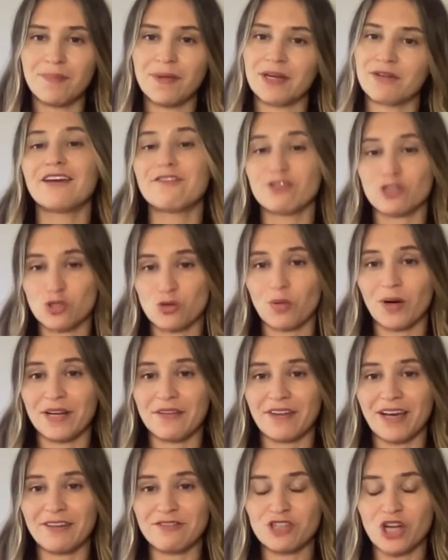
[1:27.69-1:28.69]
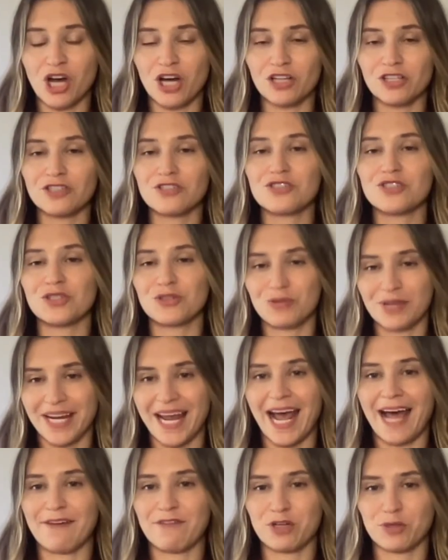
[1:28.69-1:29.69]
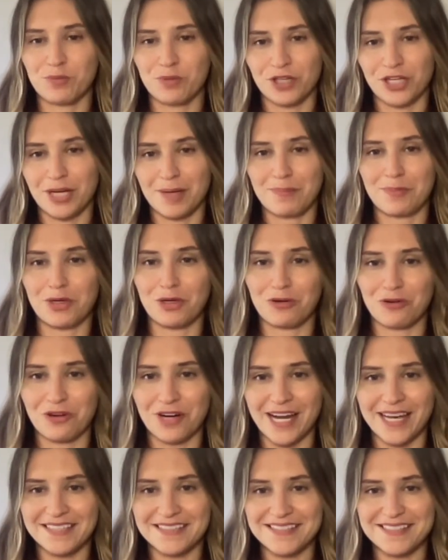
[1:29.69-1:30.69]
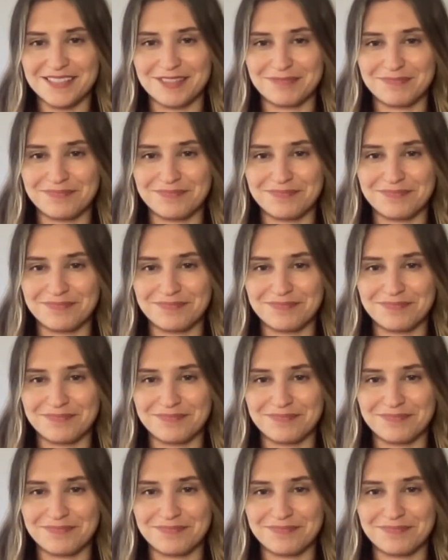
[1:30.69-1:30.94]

and for $25, you can have your prenup notarized.